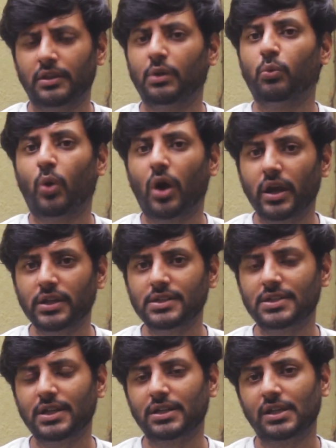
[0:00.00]
Then why
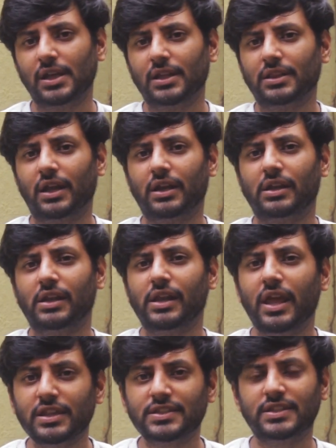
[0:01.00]
is it that
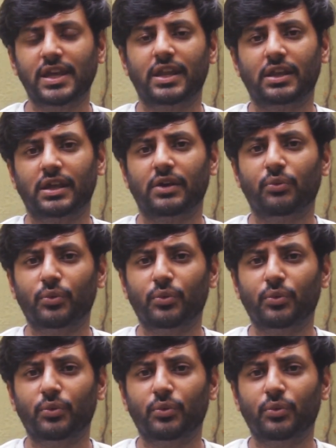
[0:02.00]
less than